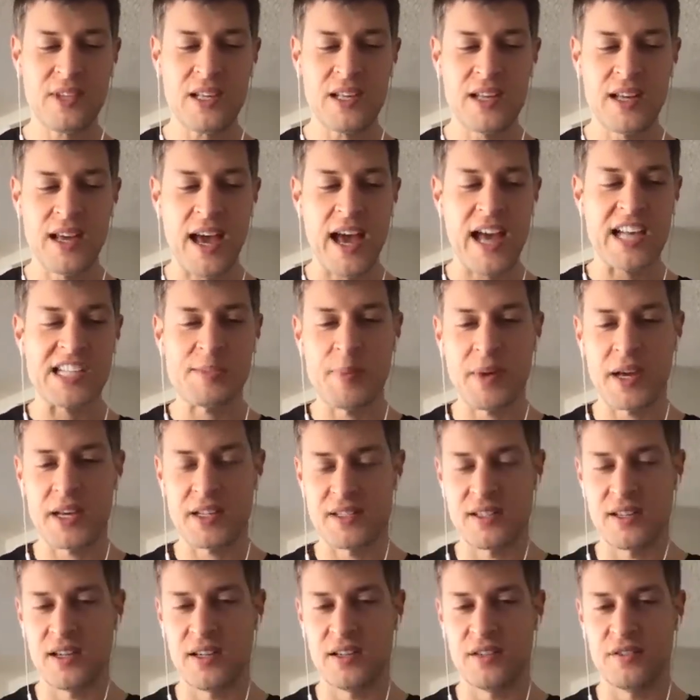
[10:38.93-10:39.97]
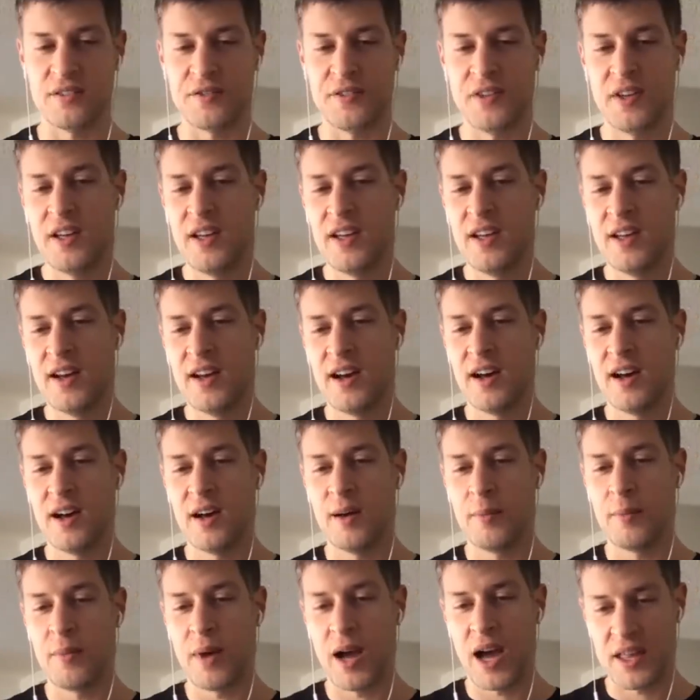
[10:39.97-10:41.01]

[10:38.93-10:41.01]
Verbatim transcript: aspect of um,